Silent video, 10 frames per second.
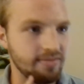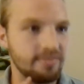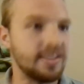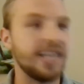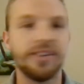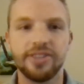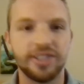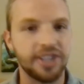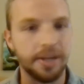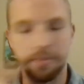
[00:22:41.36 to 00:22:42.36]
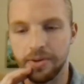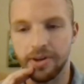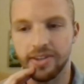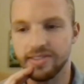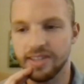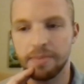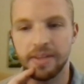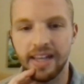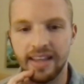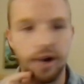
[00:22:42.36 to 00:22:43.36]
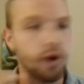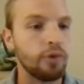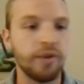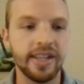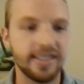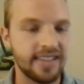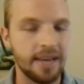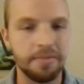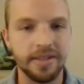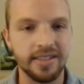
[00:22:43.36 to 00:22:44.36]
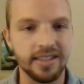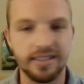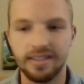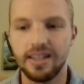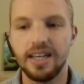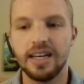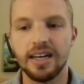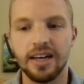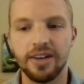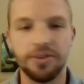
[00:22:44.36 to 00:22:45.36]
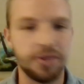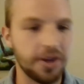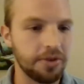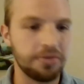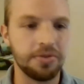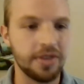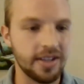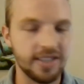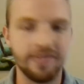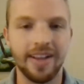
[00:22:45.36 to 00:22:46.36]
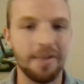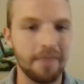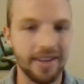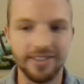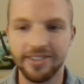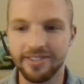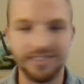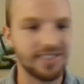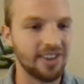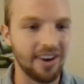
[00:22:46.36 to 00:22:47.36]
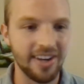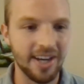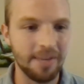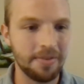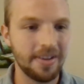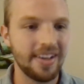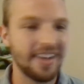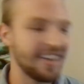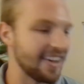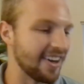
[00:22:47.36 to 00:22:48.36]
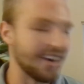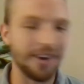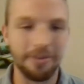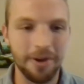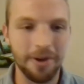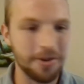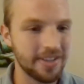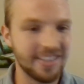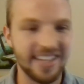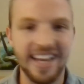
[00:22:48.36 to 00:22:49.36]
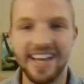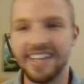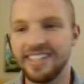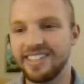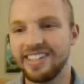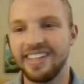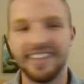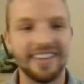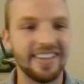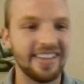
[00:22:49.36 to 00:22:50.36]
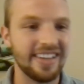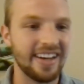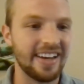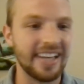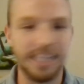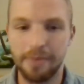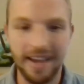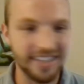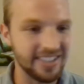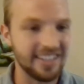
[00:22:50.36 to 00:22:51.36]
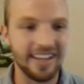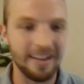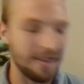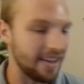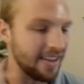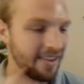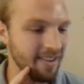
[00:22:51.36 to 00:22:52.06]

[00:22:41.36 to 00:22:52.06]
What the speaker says: dealership or something like that, or a real estate business, you would go through the developmental, startup, growth stage, the expansion, and